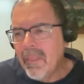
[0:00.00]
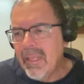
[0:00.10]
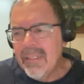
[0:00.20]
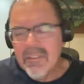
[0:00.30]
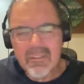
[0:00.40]

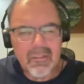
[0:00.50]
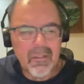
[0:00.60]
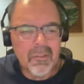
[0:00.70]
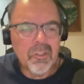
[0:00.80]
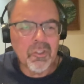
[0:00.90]

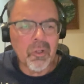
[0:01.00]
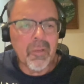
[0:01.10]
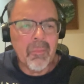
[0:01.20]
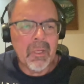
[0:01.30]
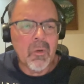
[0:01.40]
is a
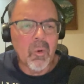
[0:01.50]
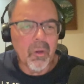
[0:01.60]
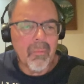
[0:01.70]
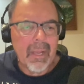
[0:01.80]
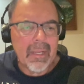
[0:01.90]
journeyman
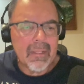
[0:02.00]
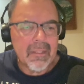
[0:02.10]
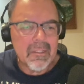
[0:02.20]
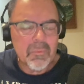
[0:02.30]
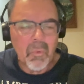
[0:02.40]
quarterback at
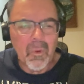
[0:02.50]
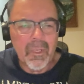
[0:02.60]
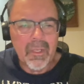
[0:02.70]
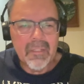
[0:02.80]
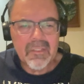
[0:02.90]
this
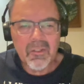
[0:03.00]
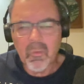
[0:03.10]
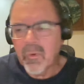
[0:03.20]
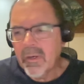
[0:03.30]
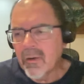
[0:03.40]
point in his
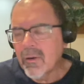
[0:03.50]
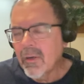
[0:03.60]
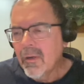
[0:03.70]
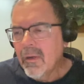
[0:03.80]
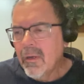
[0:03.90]
career.
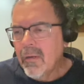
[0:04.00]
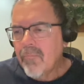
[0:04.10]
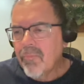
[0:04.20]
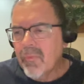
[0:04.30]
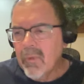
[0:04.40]

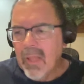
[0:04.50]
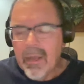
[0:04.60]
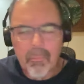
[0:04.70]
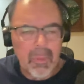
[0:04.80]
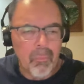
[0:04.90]
A
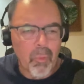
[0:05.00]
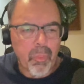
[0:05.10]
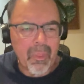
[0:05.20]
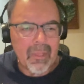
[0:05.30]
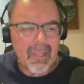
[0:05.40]
lot of people
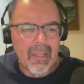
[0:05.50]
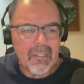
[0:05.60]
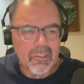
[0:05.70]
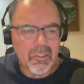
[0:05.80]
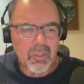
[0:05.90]
think
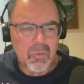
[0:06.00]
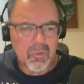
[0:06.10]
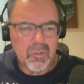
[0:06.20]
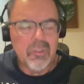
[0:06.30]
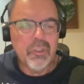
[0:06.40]
Daniel
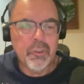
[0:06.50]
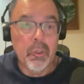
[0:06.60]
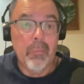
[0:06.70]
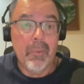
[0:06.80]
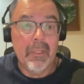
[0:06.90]
Jones
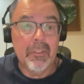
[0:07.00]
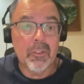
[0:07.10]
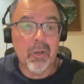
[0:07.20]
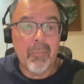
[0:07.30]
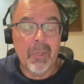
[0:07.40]
should be a
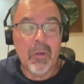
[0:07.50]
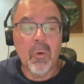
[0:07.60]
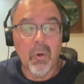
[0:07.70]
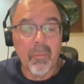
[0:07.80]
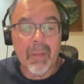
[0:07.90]
journeyman
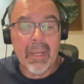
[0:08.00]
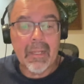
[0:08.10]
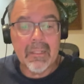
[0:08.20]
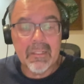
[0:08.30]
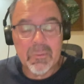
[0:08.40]

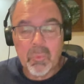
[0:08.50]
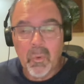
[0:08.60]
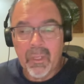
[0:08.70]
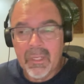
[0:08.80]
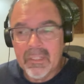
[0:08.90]
quarterback at this
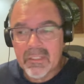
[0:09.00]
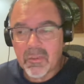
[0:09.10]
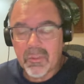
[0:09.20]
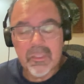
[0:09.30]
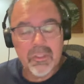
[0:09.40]
point in his
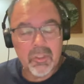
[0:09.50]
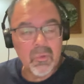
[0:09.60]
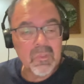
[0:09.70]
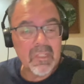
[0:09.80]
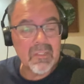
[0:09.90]
career.
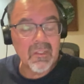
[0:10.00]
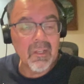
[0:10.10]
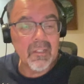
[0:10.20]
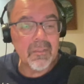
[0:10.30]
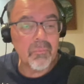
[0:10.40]
Jones has a
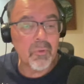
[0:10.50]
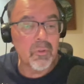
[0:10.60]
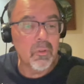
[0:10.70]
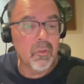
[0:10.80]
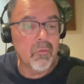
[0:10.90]
lot to
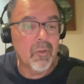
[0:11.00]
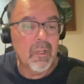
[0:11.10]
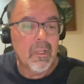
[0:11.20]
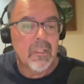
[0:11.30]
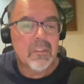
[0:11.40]
prove.
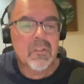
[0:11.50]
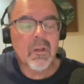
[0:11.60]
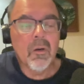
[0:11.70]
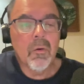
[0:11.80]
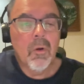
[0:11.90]

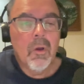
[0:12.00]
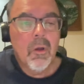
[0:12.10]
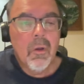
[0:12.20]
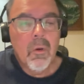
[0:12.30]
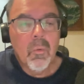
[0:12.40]
So
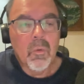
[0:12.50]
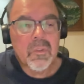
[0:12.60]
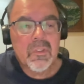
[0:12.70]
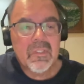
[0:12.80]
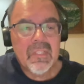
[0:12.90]
we'll
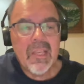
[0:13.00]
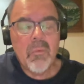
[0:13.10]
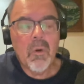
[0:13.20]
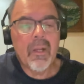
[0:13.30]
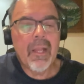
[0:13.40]
see
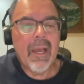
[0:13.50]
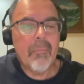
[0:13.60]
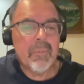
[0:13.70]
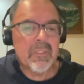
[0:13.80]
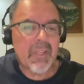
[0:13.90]
what
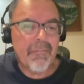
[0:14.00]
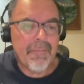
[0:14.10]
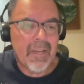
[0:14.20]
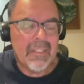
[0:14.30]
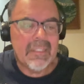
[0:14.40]
happens. I
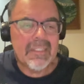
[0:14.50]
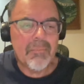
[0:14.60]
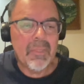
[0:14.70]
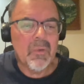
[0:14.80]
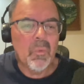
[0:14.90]
find it
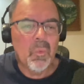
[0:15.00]
to be a